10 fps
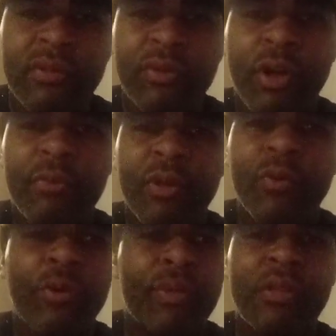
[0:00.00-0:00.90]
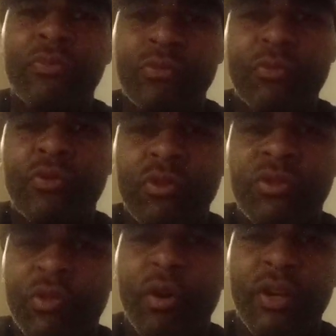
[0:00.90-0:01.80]
You know what I mean? We're gonna be
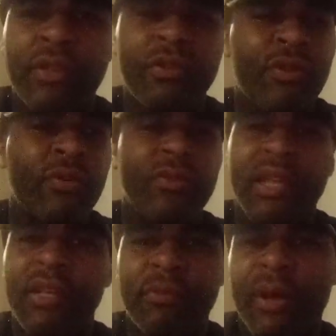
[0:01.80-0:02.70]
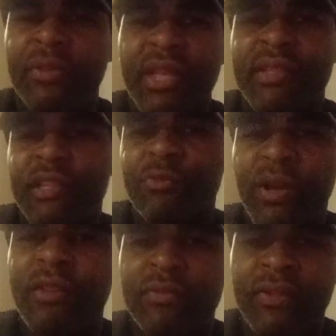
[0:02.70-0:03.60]
talking, things about things that's
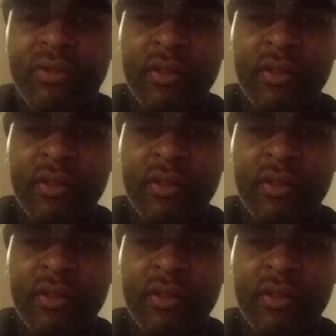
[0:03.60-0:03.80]
relevant.